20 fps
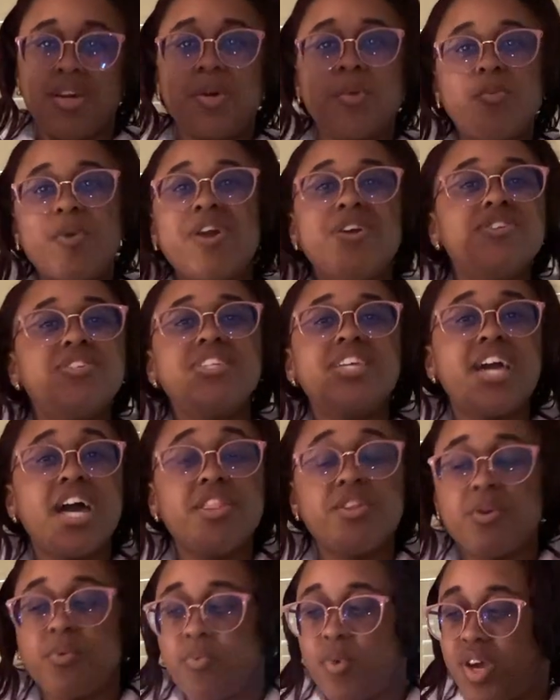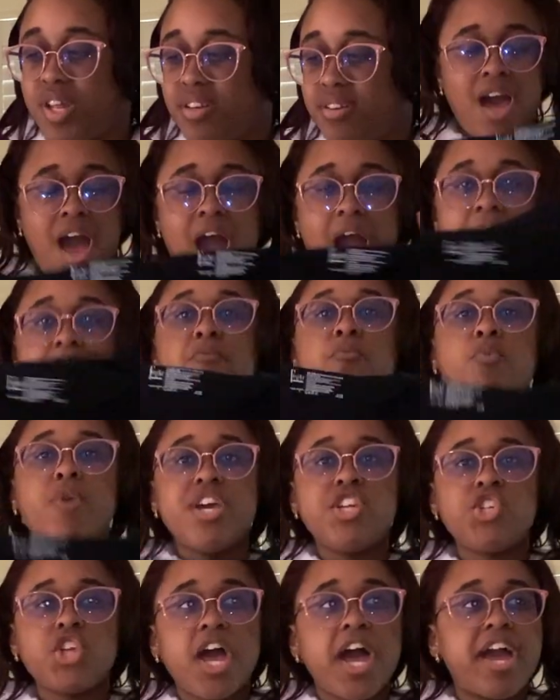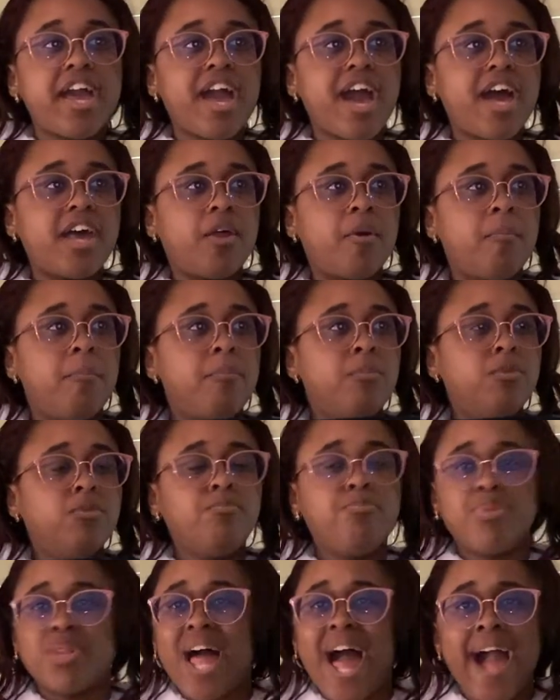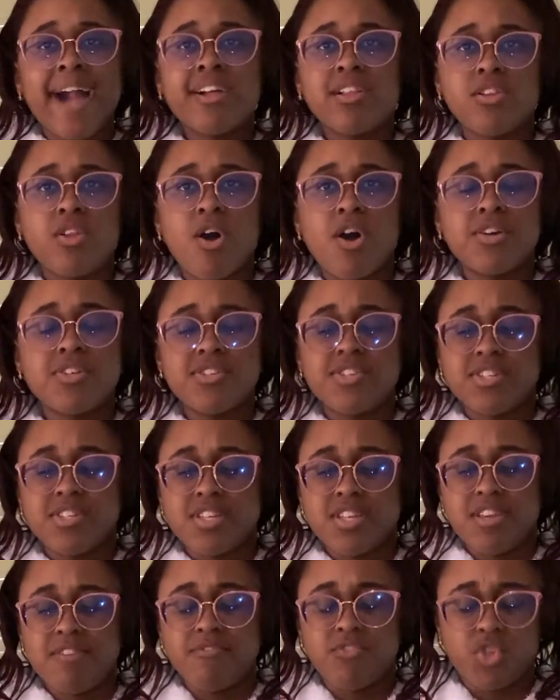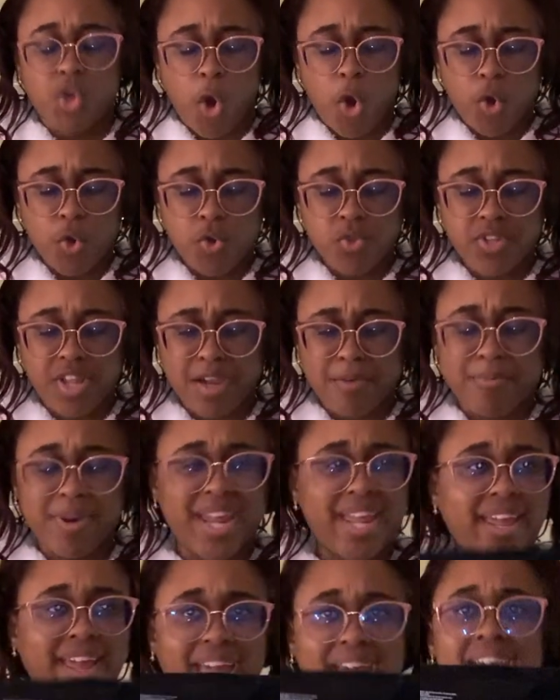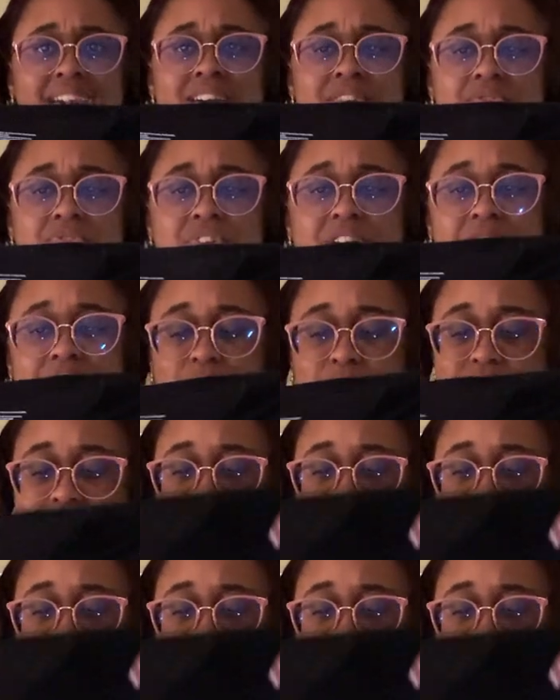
Where's the other one? I wish I had a black long sleeve turtleneck, but I can't find one,